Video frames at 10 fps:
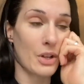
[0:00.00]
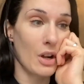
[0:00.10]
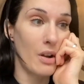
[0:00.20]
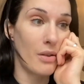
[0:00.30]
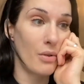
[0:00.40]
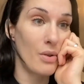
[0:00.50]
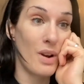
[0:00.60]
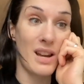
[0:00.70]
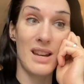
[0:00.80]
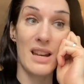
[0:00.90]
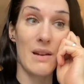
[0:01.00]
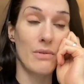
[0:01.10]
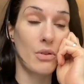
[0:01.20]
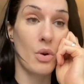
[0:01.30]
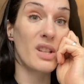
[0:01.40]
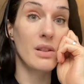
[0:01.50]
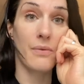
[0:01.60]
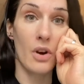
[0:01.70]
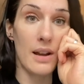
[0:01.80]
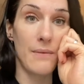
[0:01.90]
to go through. I never thought I'd
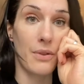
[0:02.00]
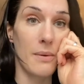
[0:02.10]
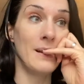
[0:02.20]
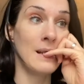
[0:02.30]
survive them.